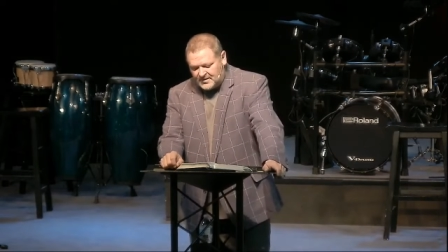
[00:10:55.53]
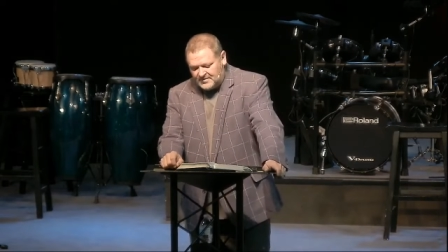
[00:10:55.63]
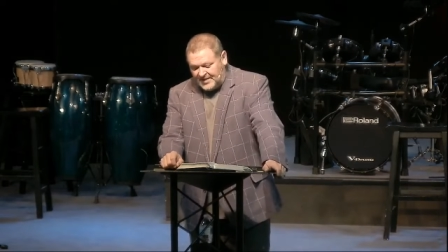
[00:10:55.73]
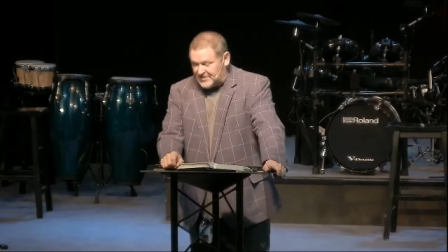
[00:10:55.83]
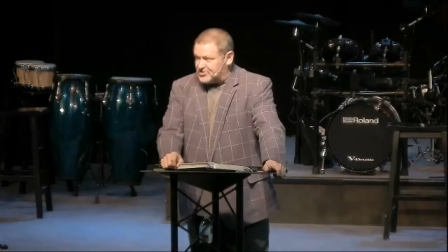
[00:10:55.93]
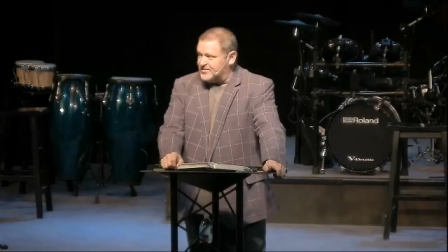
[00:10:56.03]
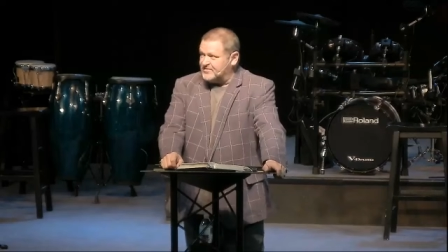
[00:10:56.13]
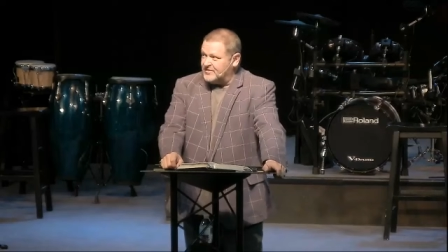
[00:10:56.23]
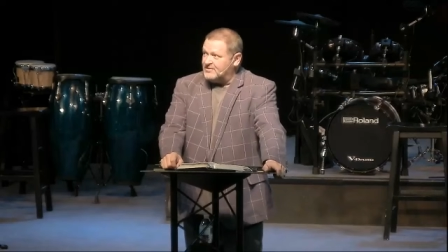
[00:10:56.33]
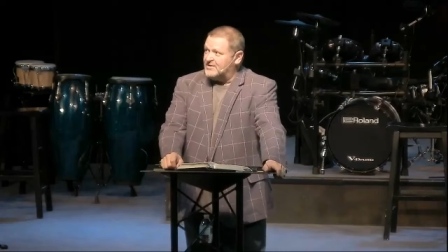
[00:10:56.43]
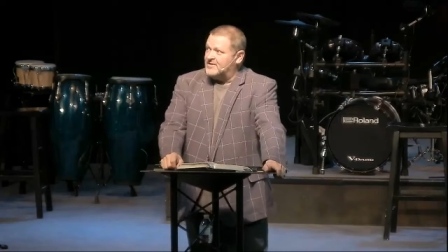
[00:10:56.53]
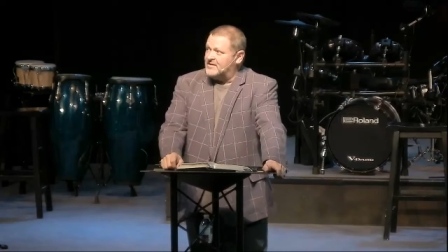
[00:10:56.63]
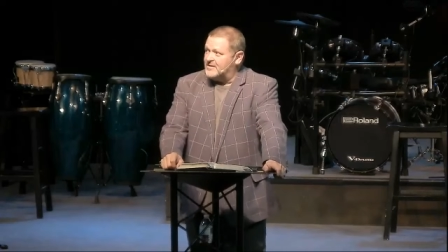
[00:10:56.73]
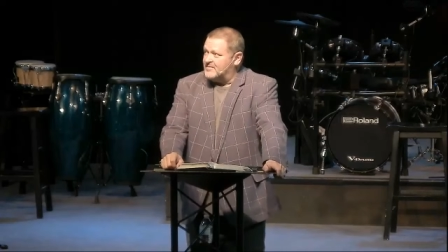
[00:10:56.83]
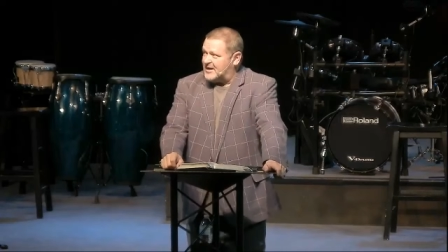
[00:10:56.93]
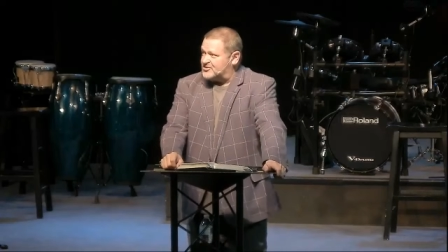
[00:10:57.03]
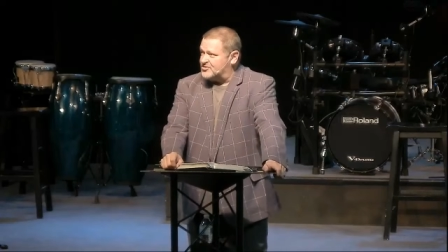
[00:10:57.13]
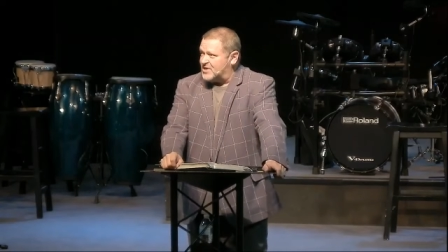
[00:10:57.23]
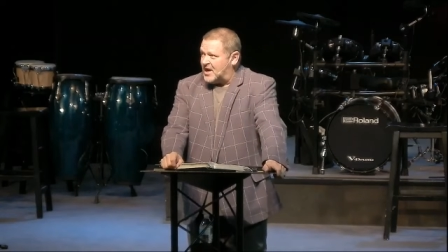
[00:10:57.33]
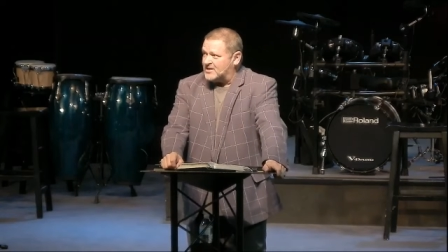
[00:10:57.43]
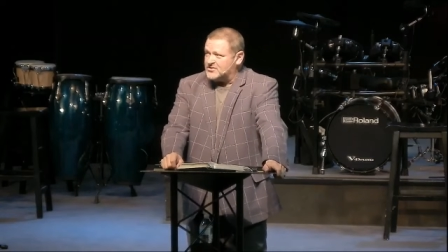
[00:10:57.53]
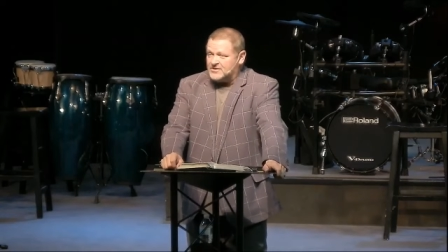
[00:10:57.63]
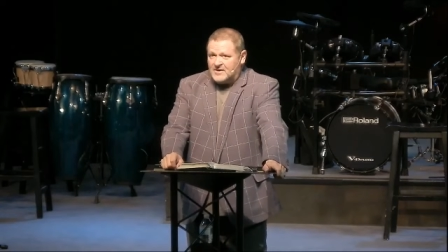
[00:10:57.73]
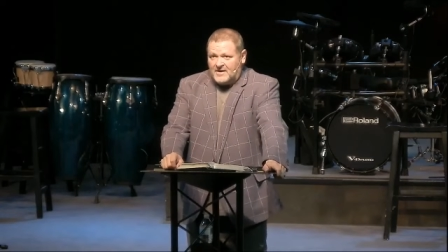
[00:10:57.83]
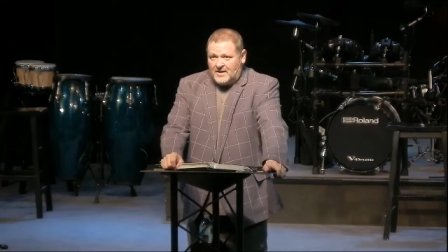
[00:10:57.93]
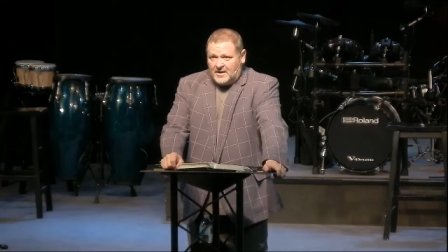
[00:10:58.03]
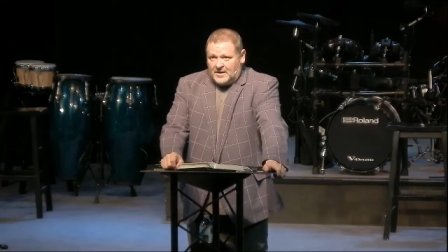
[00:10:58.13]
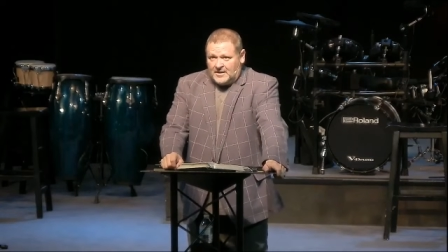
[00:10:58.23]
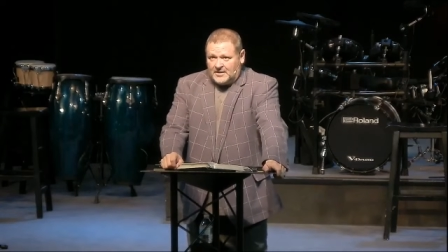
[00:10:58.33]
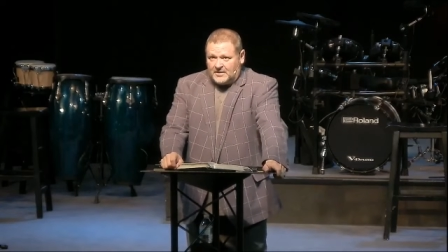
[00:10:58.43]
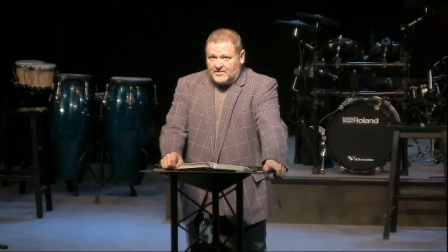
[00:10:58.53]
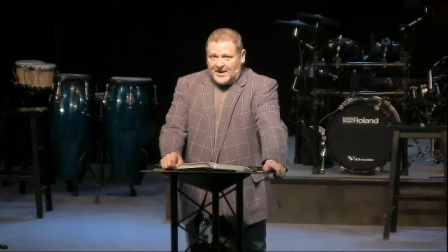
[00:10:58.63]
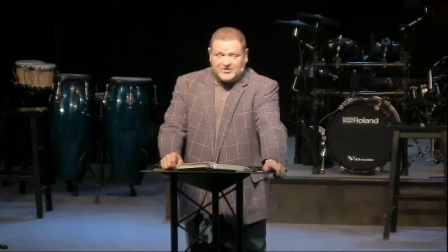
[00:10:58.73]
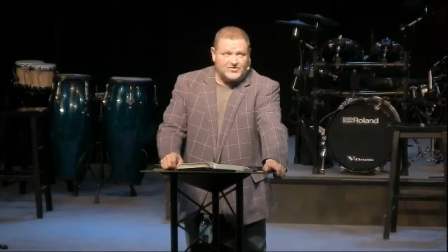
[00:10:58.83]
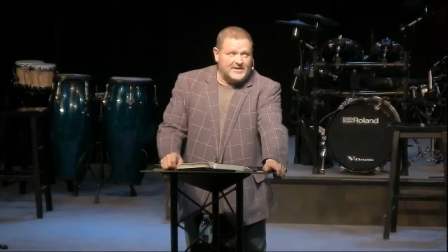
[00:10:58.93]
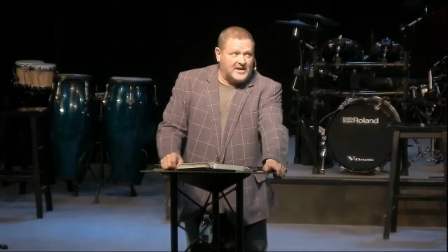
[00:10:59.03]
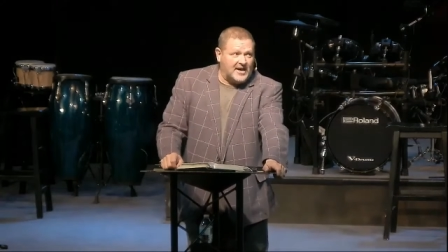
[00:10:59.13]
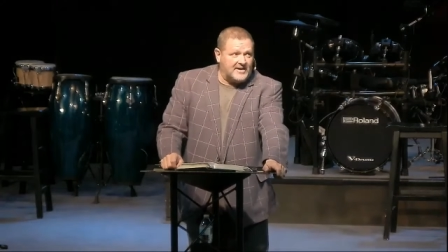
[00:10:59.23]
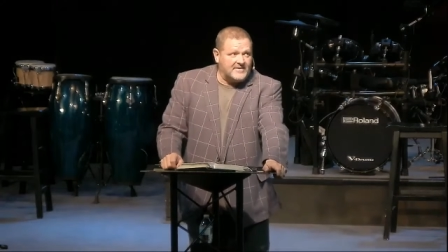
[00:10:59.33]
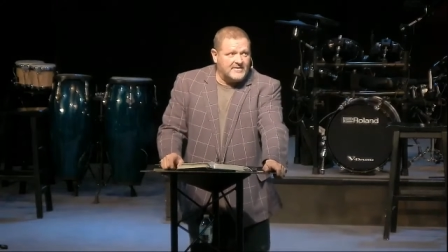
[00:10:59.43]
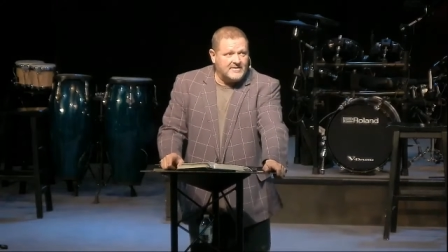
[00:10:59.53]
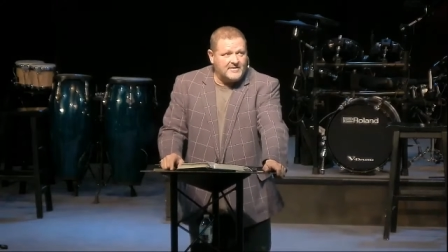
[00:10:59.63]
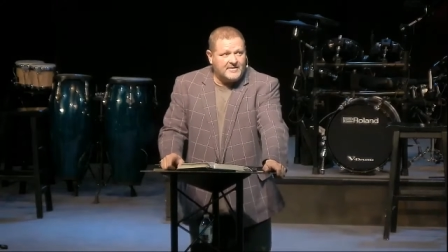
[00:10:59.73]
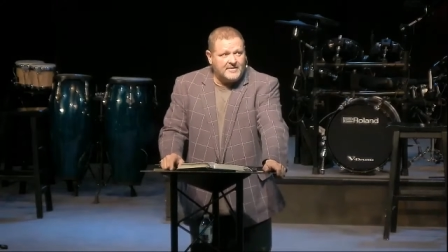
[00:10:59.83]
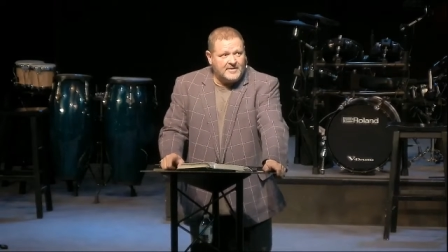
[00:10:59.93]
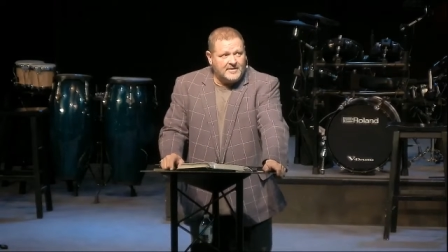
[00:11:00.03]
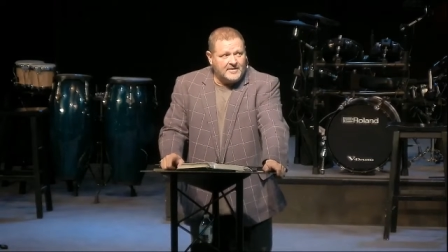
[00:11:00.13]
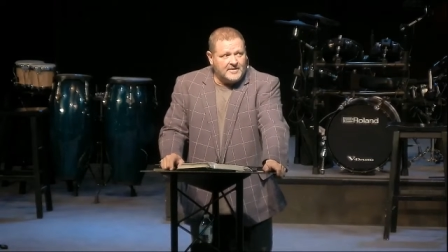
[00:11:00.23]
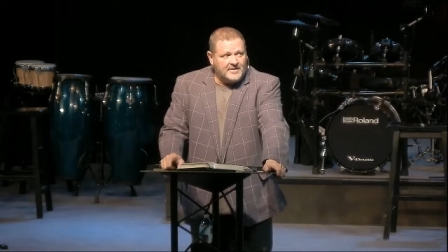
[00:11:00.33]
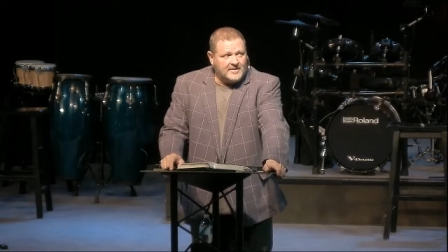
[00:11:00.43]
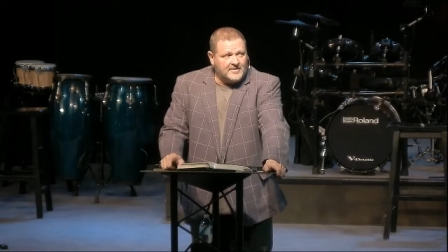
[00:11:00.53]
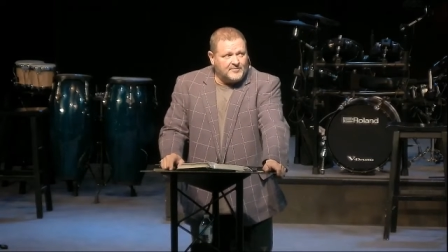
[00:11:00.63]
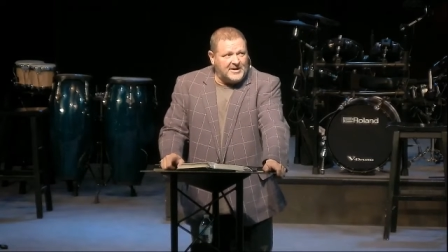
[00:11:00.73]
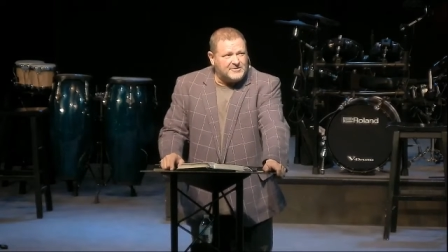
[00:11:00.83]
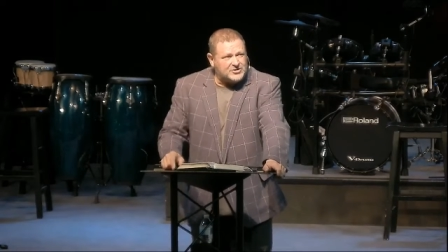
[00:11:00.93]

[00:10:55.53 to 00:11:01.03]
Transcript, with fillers: Pastor Eva, Pastor Josh, Pastor Eli. But he was